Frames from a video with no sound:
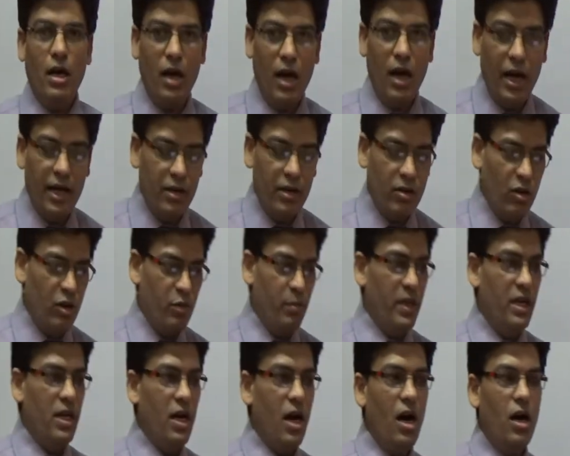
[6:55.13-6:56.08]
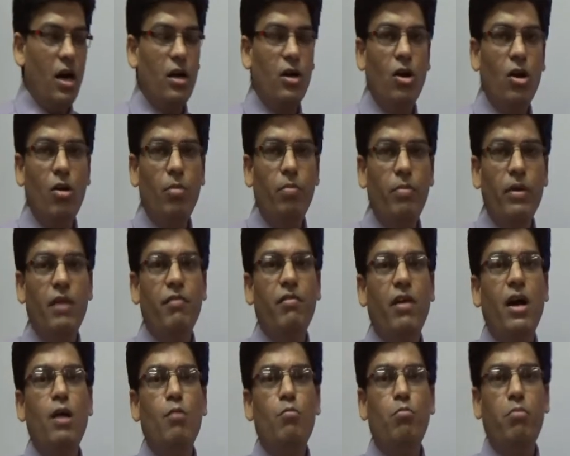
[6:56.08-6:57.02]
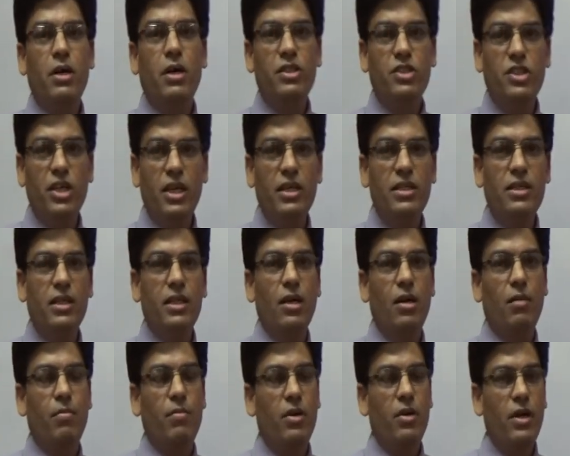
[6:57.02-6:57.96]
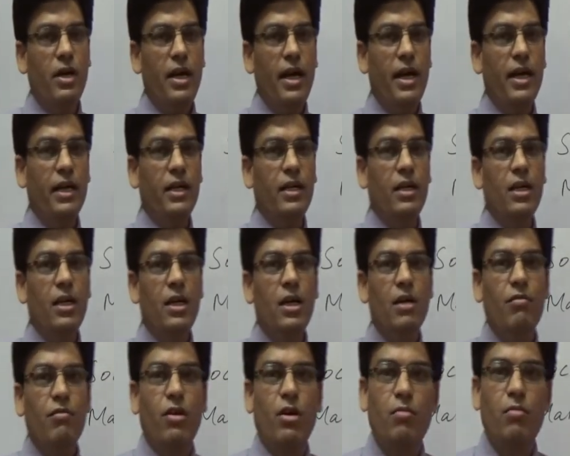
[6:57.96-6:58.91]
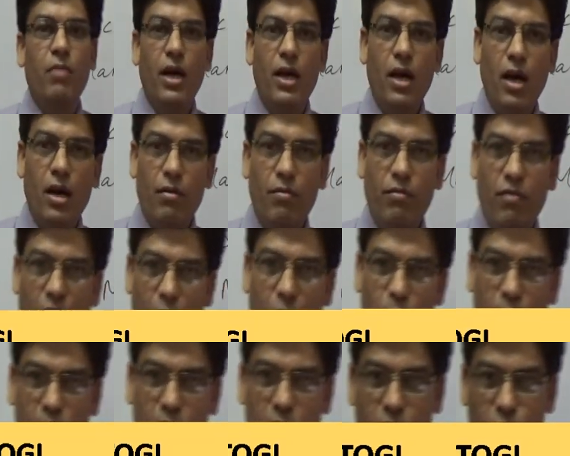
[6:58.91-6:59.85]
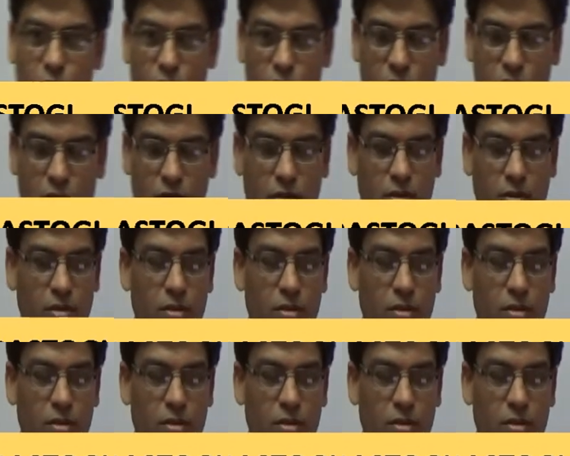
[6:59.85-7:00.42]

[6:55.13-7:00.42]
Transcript: I could be a group if I am purchasing a product for my family use.